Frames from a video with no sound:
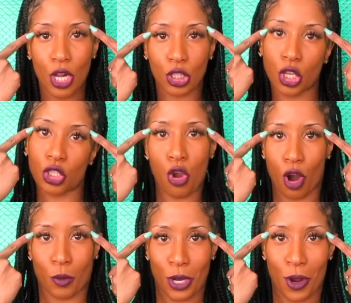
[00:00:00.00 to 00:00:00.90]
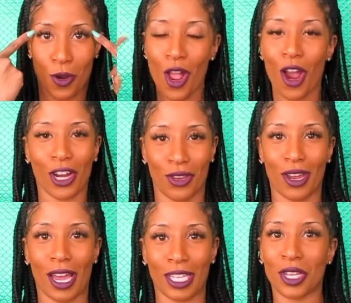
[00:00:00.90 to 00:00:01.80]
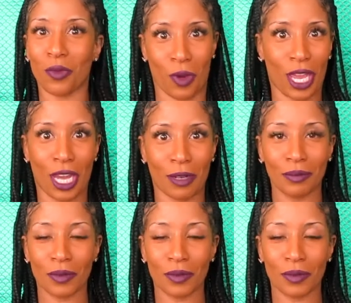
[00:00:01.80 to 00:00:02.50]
tutorial. Are you guys ready?